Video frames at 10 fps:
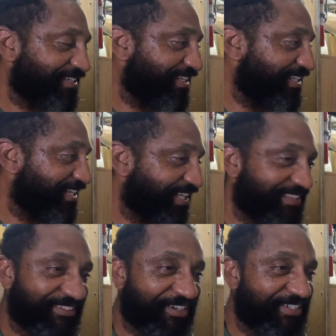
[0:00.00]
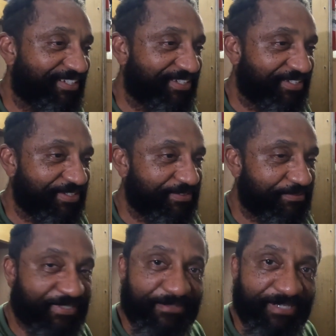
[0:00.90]
And then I thought,
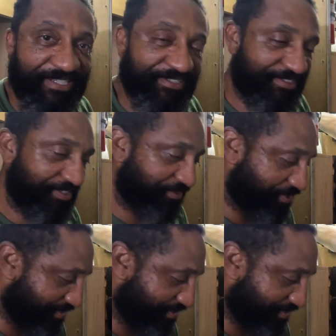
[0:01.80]
what am I going to do?